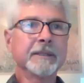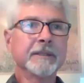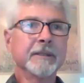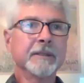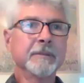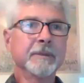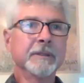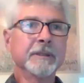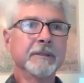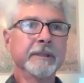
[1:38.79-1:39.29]
So
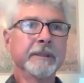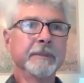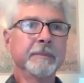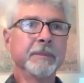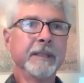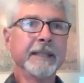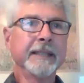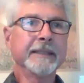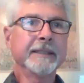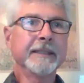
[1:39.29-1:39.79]
we're doing
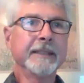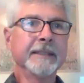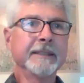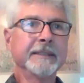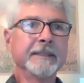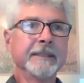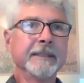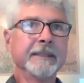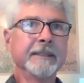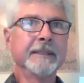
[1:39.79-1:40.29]

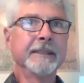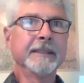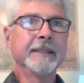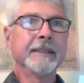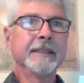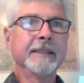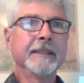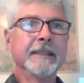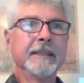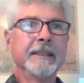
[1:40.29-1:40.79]
plantings and
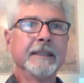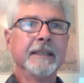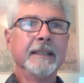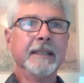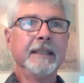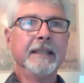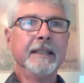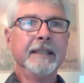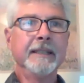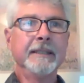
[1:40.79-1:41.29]

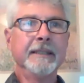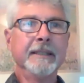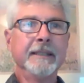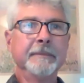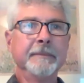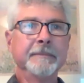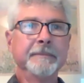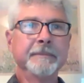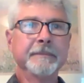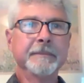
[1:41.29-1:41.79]
and
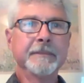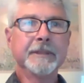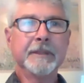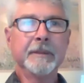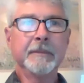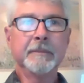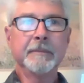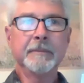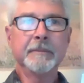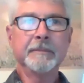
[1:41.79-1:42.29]
um,
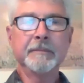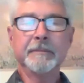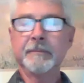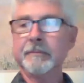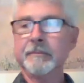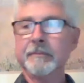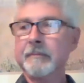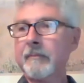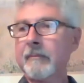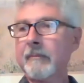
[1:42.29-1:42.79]
some
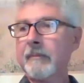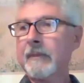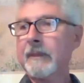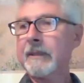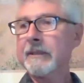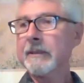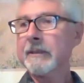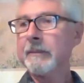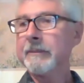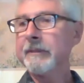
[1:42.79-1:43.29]

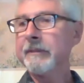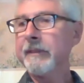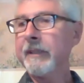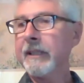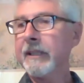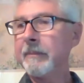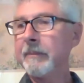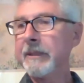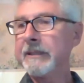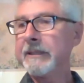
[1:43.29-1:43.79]
some
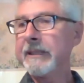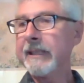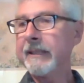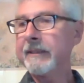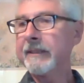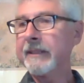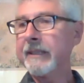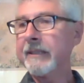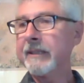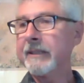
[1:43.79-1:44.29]
development
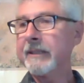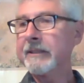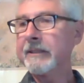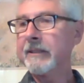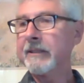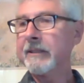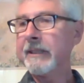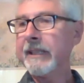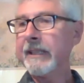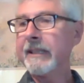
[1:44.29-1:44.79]
out there to
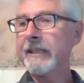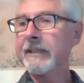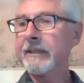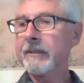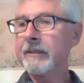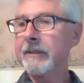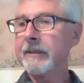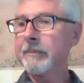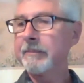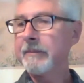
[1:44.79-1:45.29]
turn that
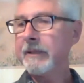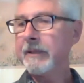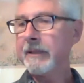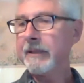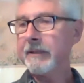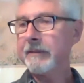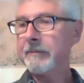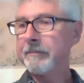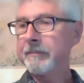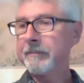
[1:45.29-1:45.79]
into a,
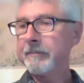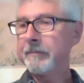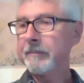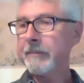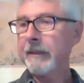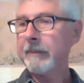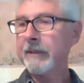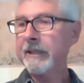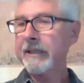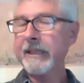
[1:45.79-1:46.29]
a
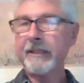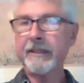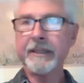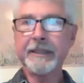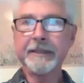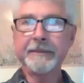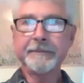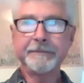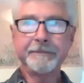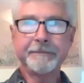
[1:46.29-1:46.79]
public area.